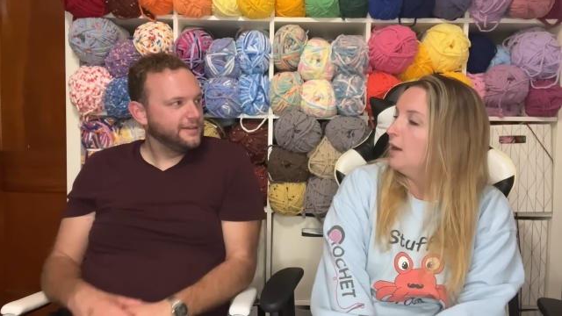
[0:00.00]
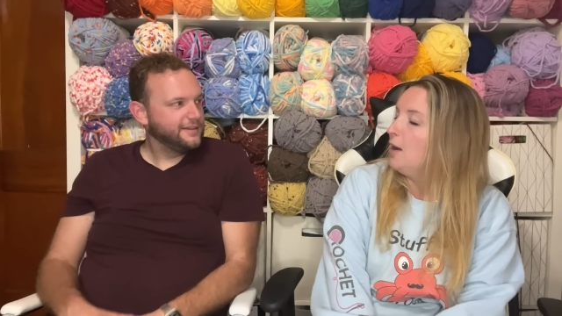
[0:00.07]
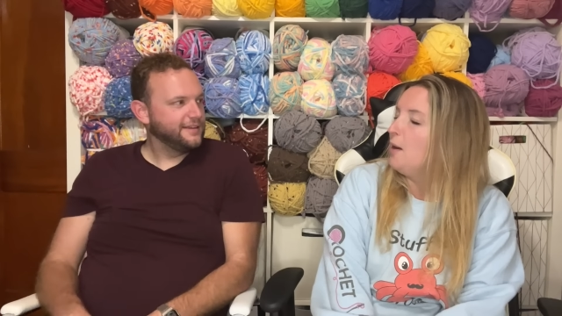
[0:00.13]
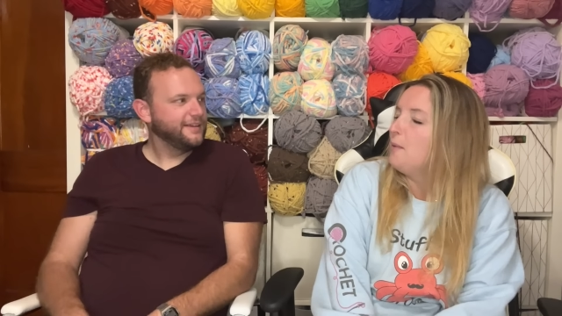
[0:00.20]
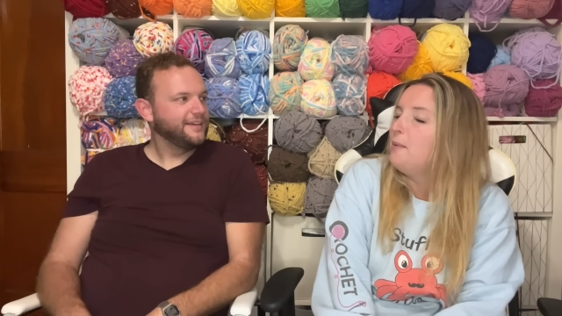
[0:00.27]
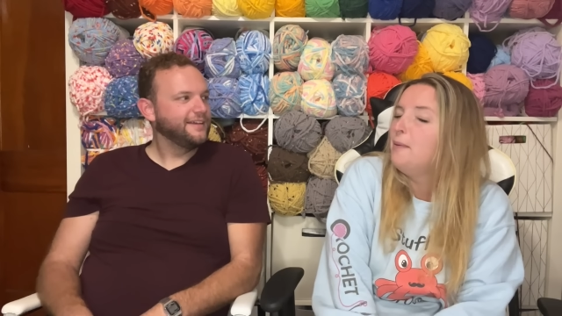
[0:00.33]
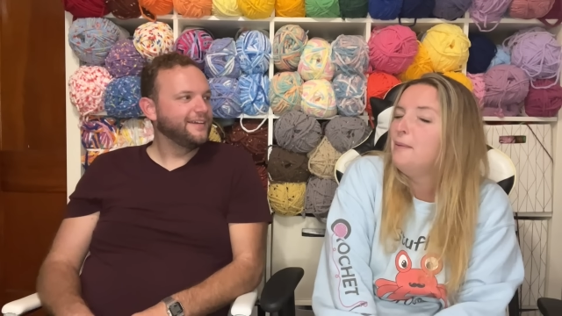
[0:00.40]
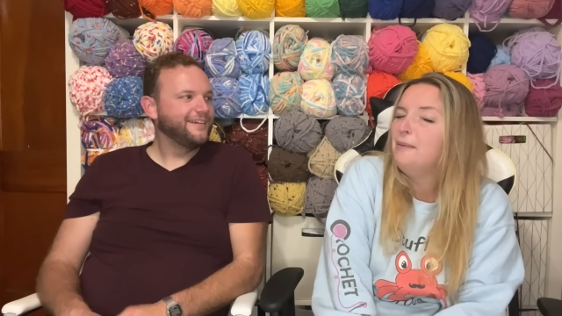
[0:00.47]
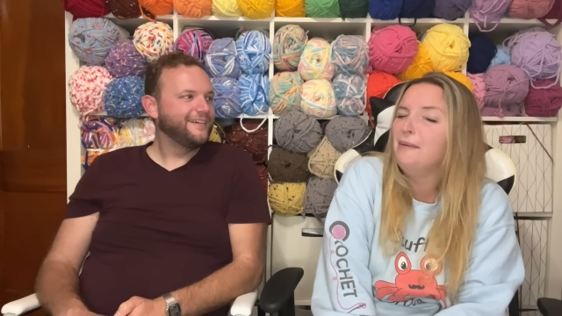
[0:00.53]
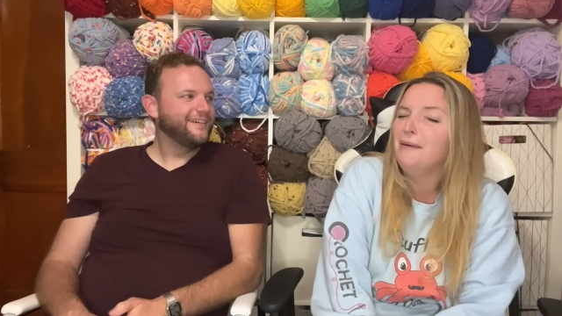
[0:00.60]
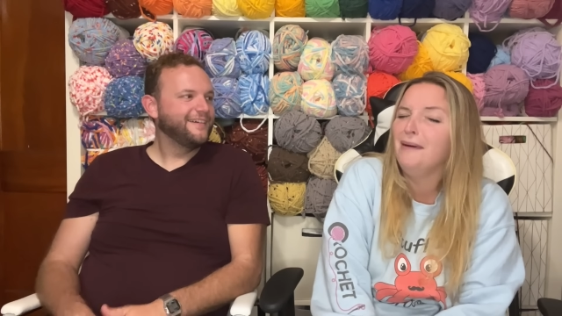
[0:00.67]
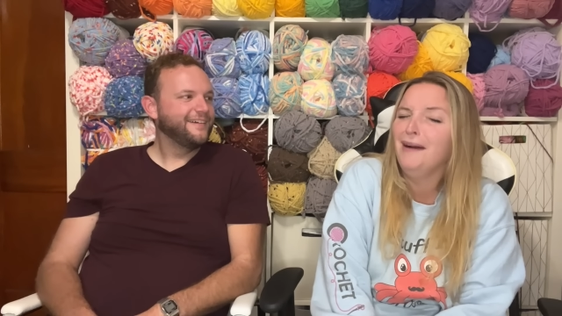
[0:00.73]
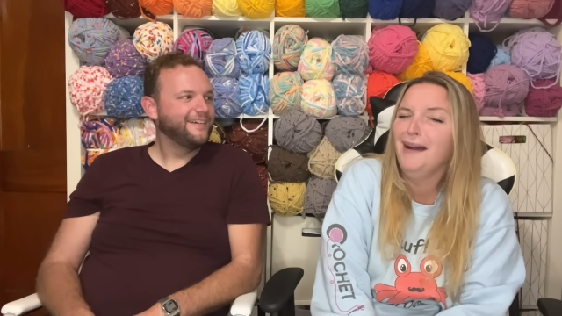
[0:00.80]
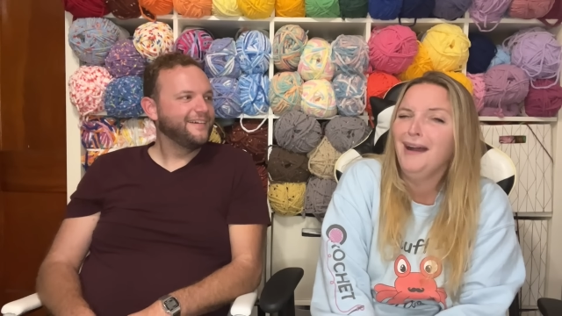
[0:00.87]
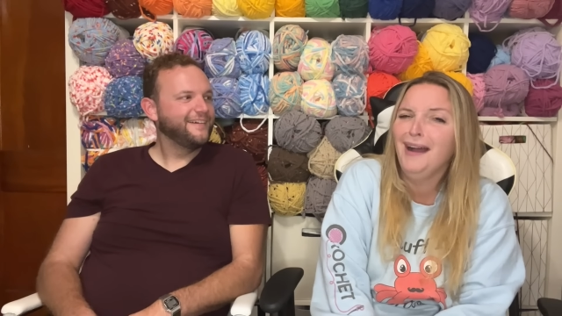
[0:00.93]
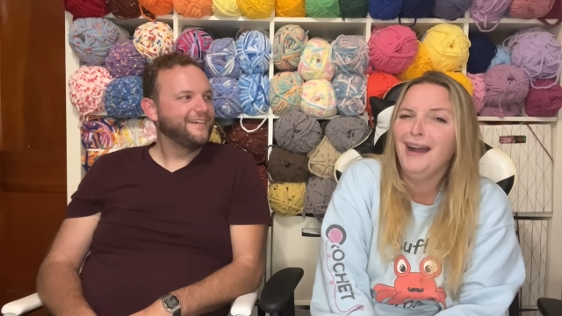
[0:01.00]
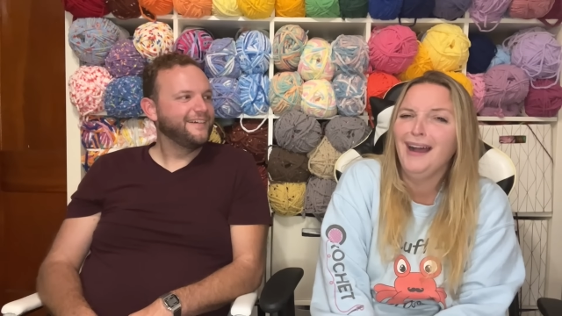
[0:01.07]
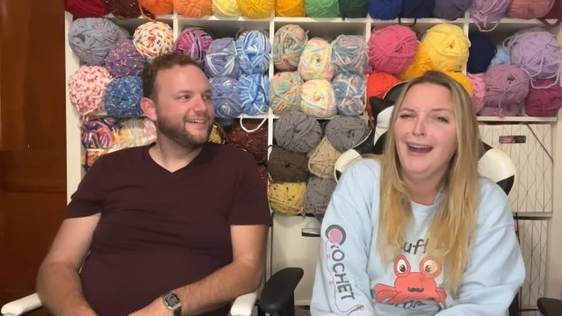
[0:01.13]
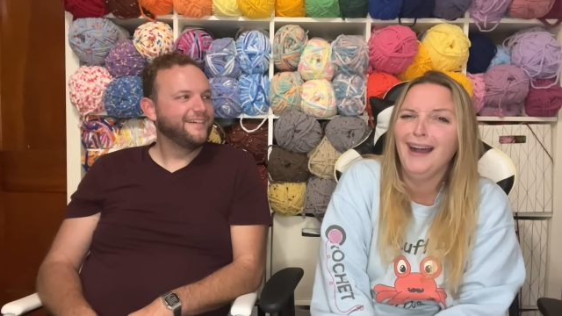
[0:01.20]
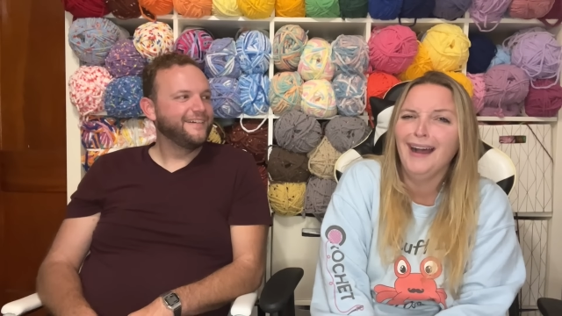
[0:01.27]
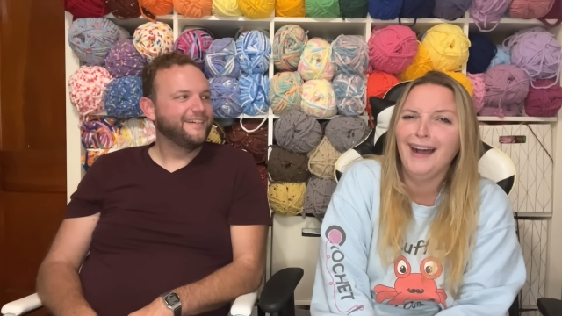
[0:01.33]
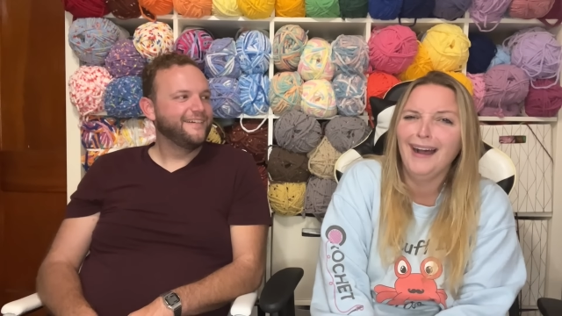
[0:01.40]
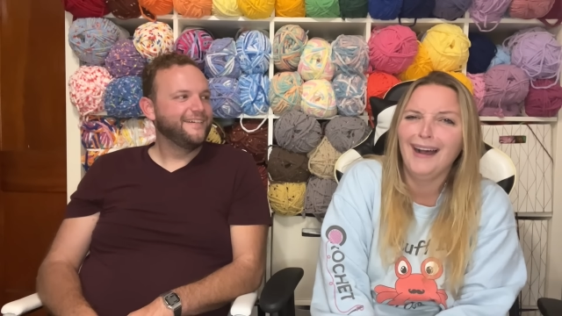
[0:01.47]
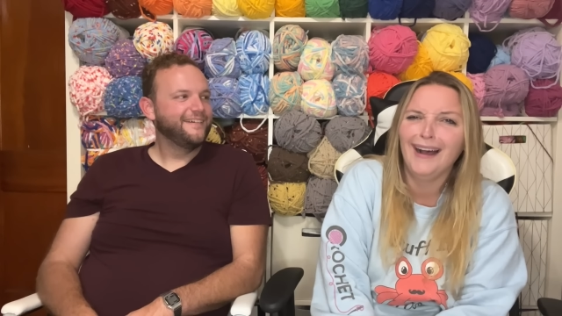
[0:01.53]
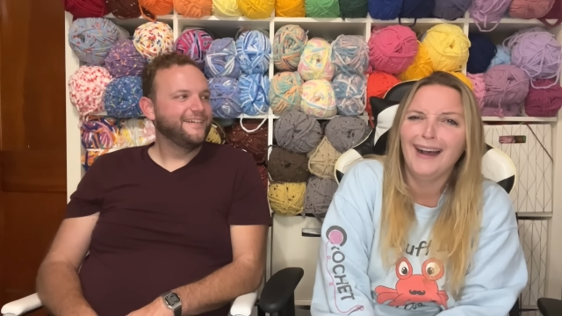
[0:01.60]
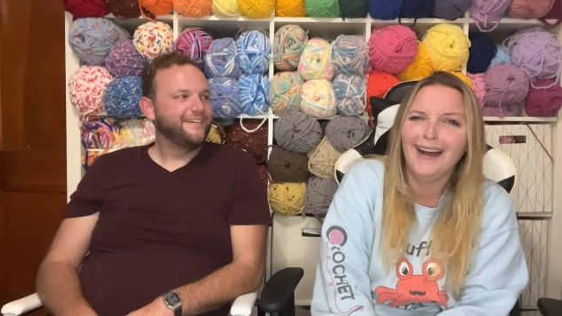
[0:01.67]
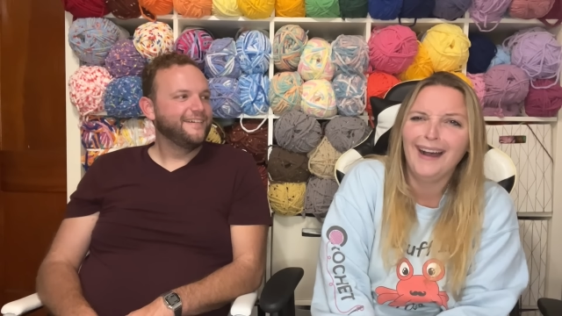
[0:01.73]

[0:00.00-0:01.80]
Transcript: Nobody speaks.